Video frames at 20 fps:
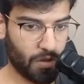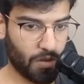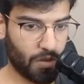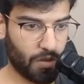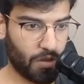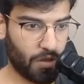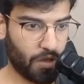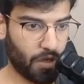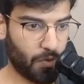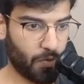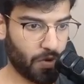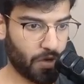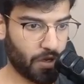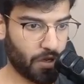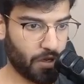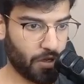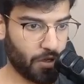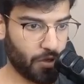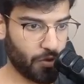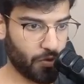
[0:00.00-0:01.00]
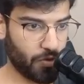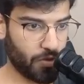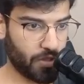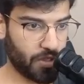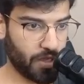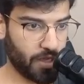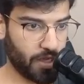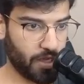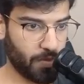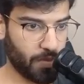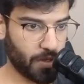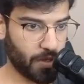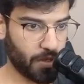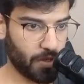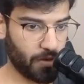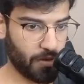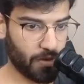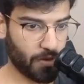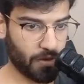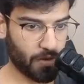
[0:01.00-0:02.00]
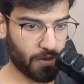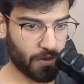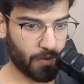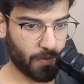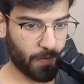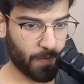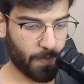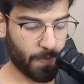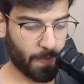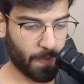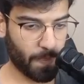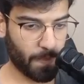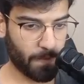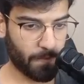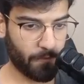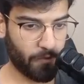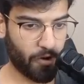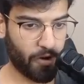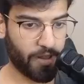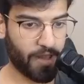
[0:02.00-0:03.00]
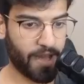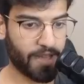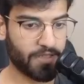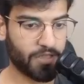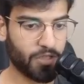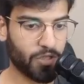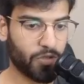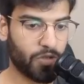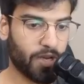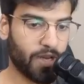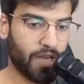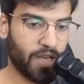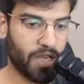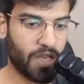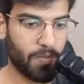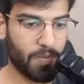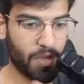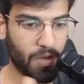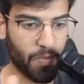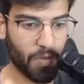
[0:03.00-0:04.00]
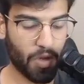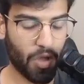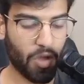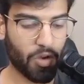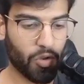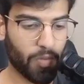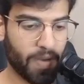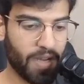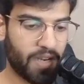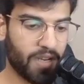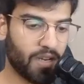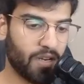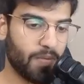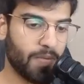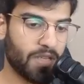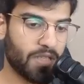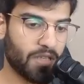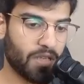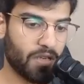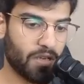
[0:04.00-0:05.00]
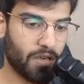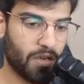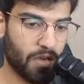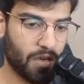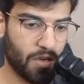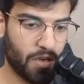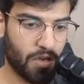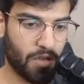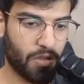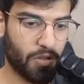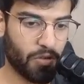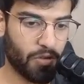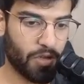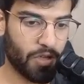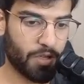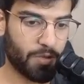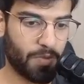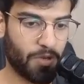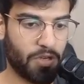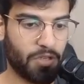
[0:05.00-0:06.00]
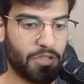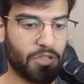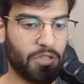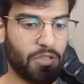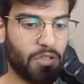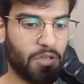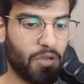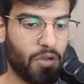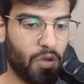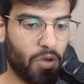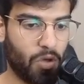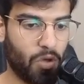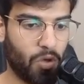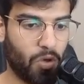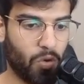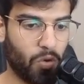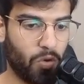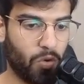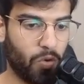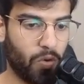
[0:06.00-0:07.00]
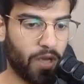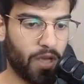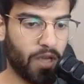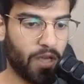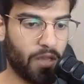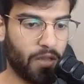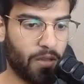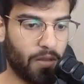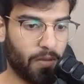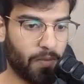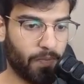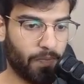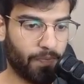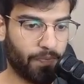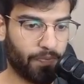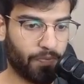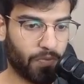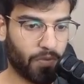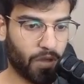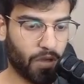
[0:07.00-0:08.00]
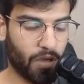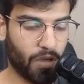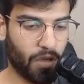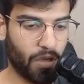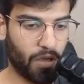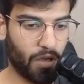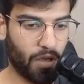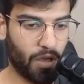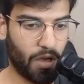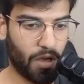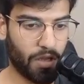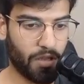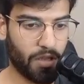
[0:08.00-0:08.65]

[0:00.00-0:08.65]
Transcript: And we're gonna use the email for that. So an email will automatically be sent to this person with the